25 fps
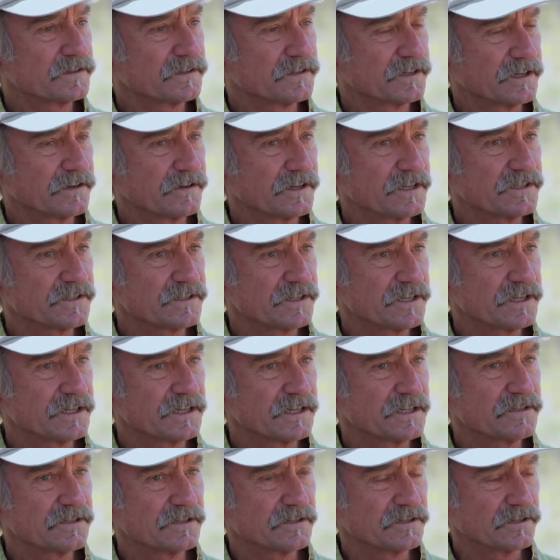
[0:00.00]
They see it
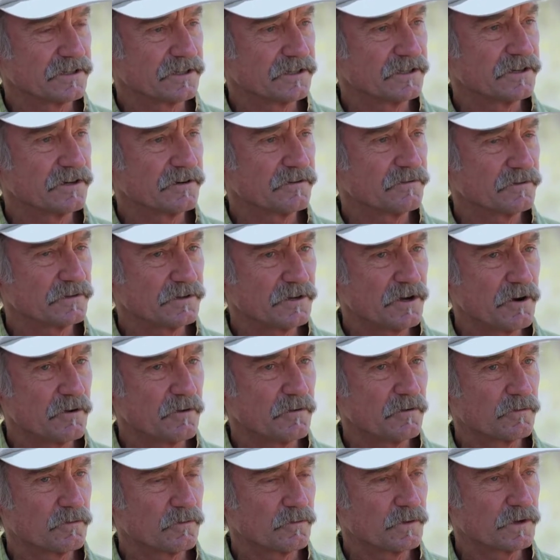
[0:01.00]
as, no,